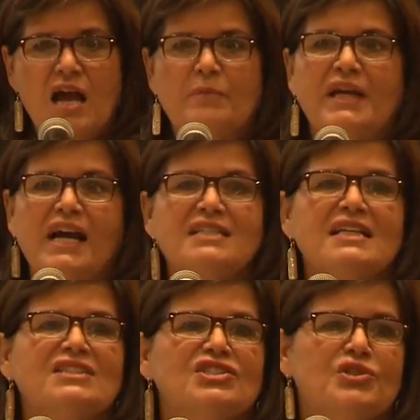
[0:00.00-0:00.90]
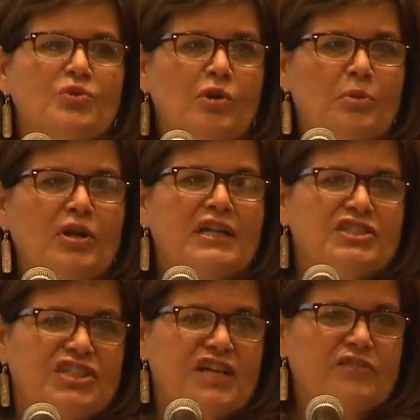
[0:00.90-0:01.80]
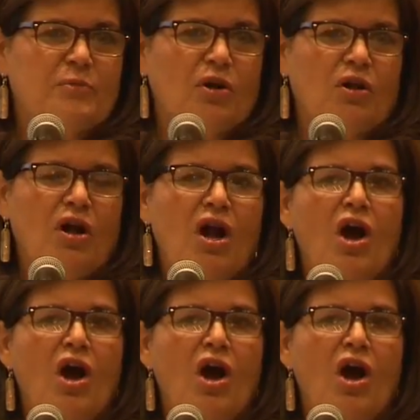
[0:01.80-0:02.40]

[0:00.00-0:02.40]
Because it's doable and achievable.